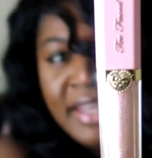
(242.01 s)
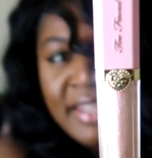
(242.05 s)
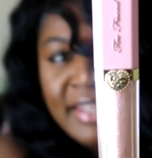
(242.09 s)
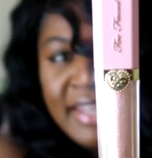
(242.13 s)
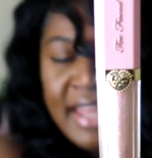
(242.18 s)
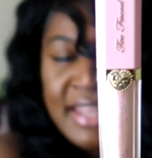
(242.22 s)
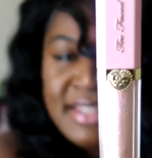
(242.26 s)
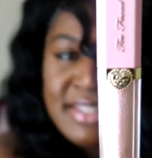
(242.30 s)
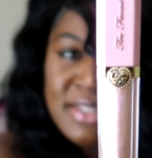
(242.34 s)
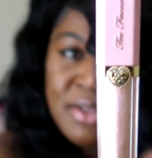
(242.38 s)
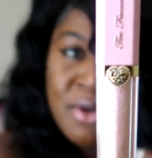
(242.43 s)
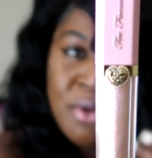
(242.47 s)
isn't
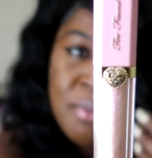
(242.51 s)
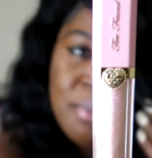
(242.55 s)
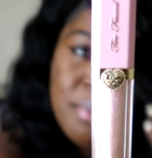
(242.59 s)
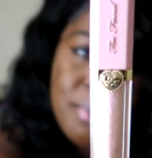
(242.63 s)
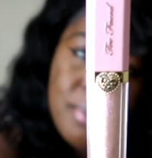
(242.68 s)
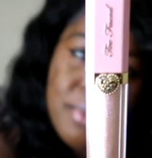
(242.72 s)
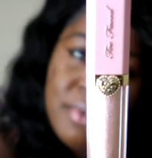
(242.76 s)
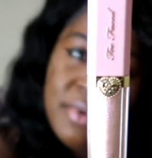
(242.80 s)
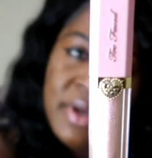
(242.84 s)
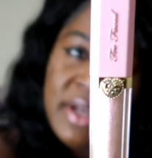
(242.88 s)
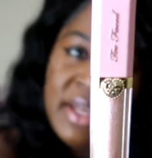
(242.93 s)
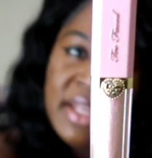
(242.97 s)
that so
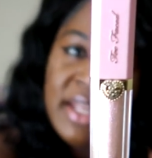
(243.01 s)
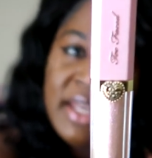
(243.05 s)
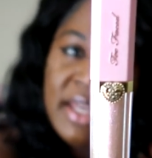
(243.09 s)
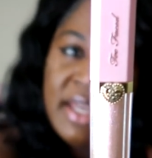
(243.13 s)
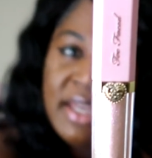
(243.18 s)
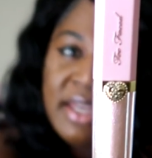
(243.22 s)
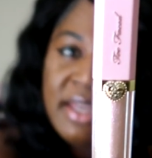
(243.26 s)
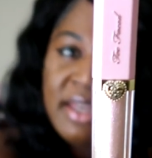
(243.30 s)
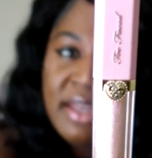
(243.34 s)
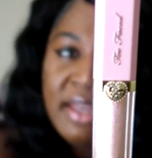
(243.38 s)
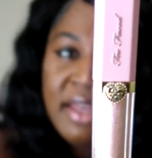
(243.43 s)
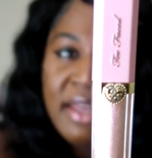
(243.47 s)

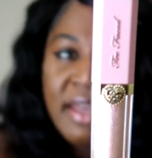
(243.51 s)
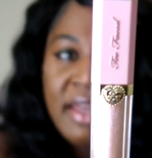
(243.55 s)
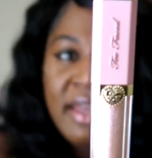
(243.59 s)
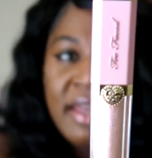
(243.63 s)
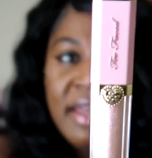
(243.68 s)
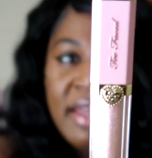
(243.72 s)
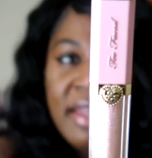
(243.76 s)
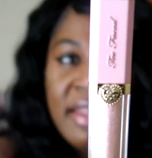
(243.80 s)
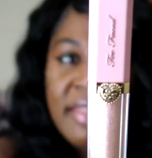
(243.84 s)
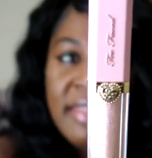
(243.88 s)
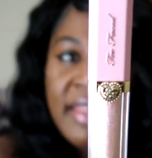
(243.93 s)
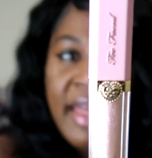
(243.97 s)
pretty?
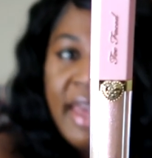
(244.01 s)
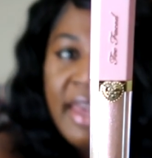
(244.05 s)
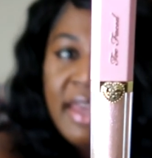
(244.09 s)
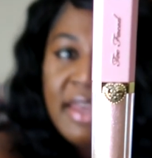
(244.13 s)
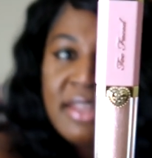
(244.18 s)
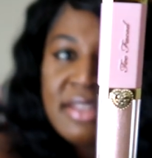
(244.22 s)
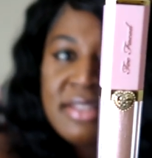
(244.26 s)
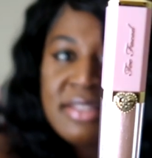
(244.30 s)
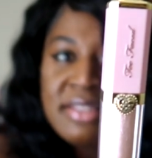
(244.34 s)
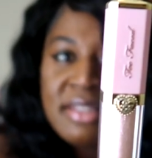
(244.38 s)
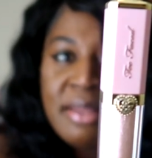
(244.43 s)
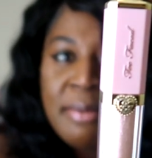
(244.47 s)

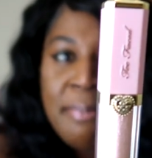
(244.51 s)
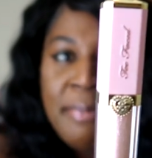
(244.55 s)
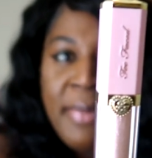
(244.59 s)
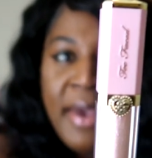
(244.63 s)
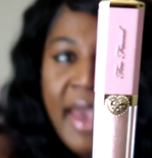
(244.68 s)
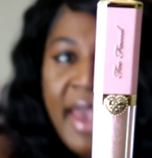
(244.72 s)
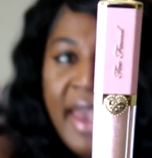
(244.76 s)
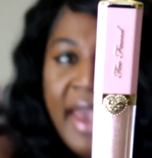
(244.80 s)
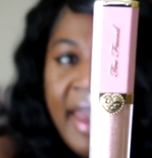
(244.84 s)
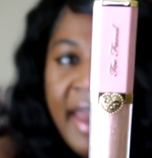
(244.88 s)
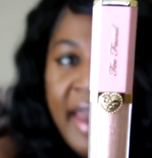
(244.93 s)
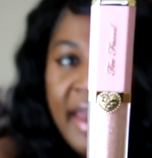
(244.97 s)
That is the
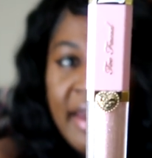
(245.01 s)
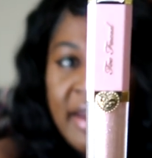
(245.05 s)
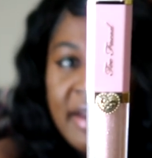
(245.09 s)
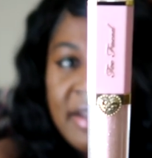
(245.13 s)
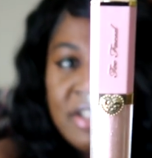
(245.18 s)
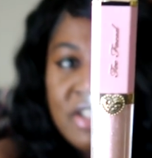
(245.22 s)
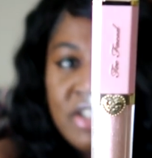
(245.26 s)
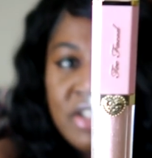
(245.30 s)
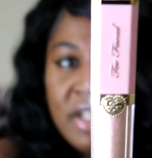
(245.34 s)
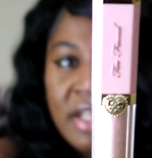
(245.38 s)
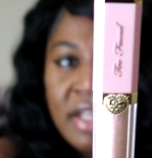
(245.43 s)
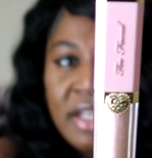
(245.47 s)

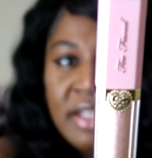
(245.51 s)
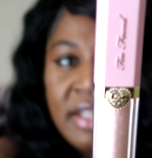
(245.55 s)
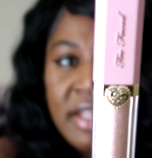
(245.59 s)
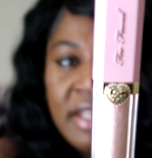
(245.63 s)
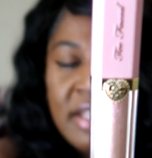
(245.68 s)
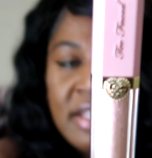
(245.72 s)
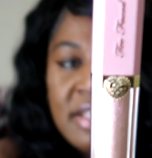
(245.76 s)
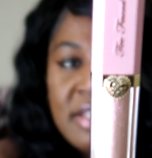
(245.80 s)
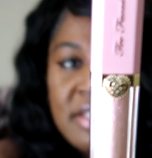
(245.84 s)
packaging. It